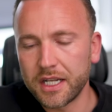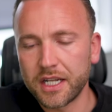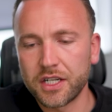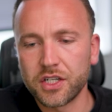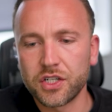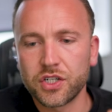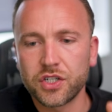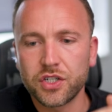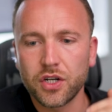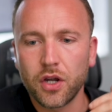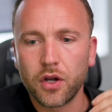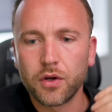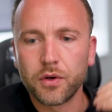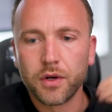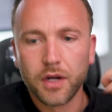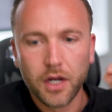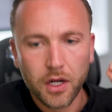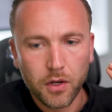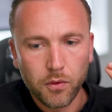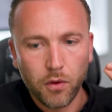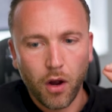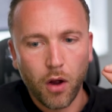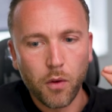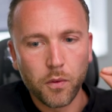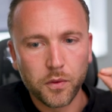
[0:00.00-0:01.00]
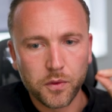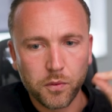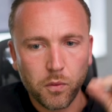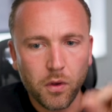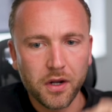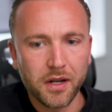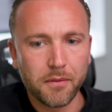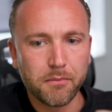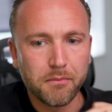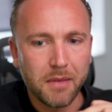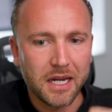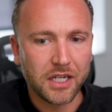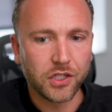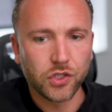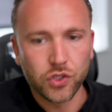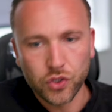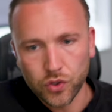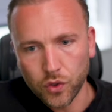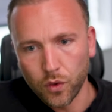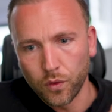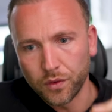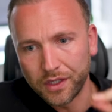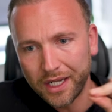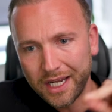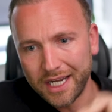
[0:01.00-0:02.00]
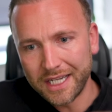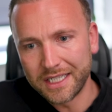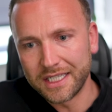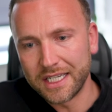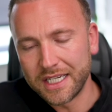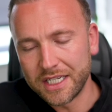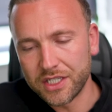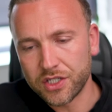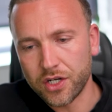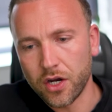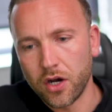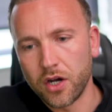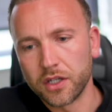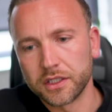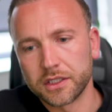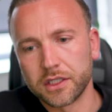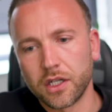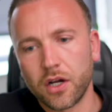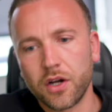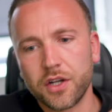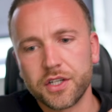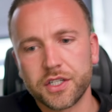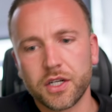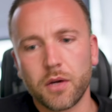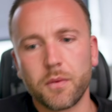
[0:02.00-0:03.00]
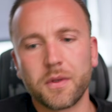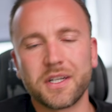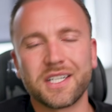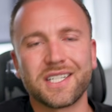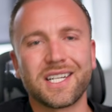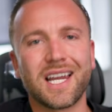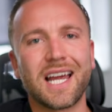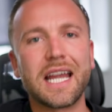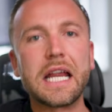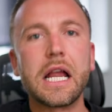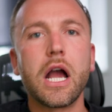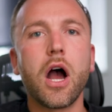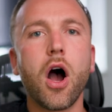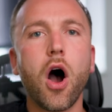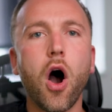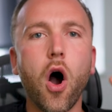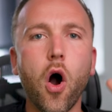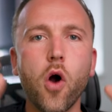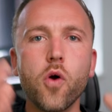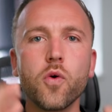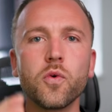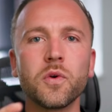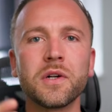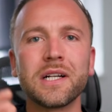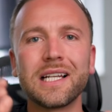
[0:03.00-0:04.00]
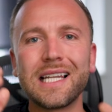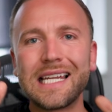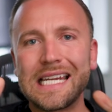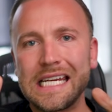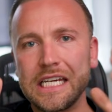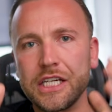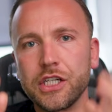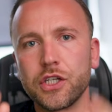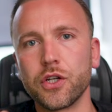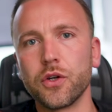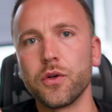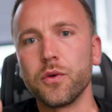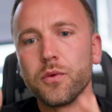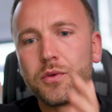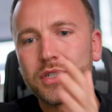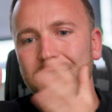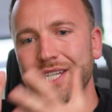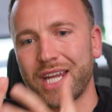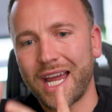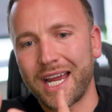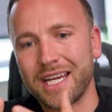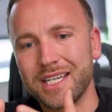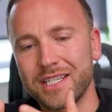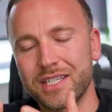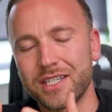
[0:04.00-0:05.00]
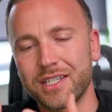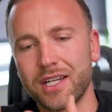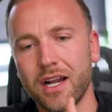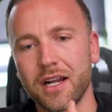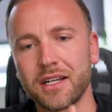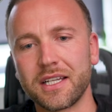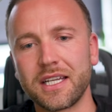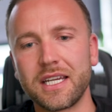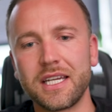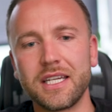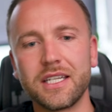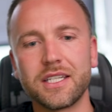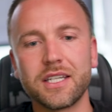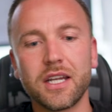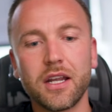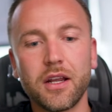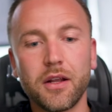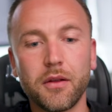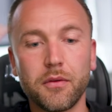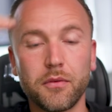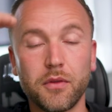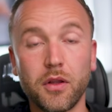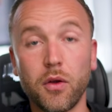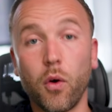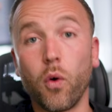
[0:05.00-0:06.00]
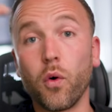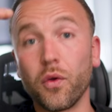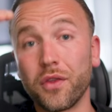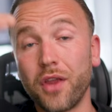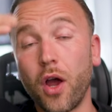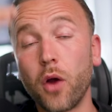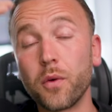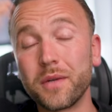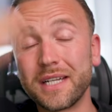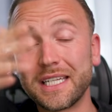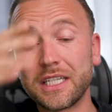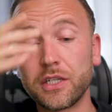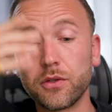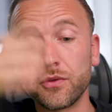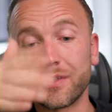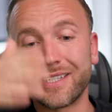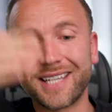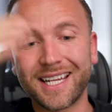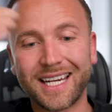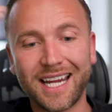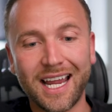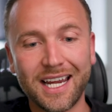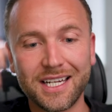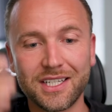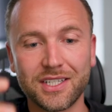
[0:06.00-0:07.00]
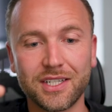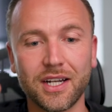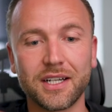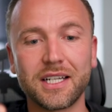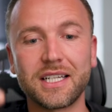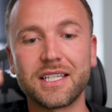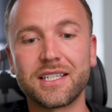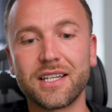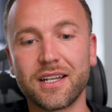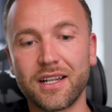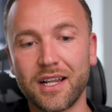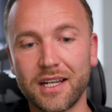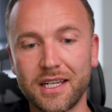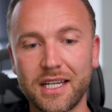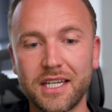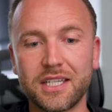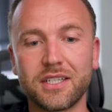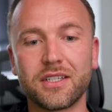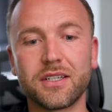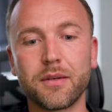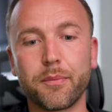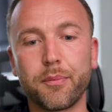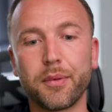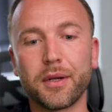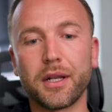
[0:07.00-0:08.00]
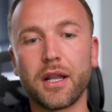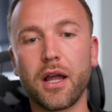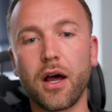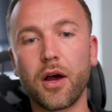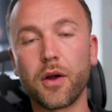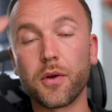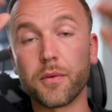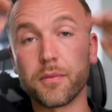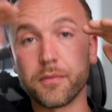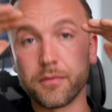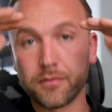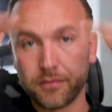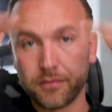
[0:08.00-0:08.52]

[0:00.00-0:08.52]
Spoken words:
And so I would want to make sure that in these guidelines, I would say only use case studies or only use the case studies that are listed below,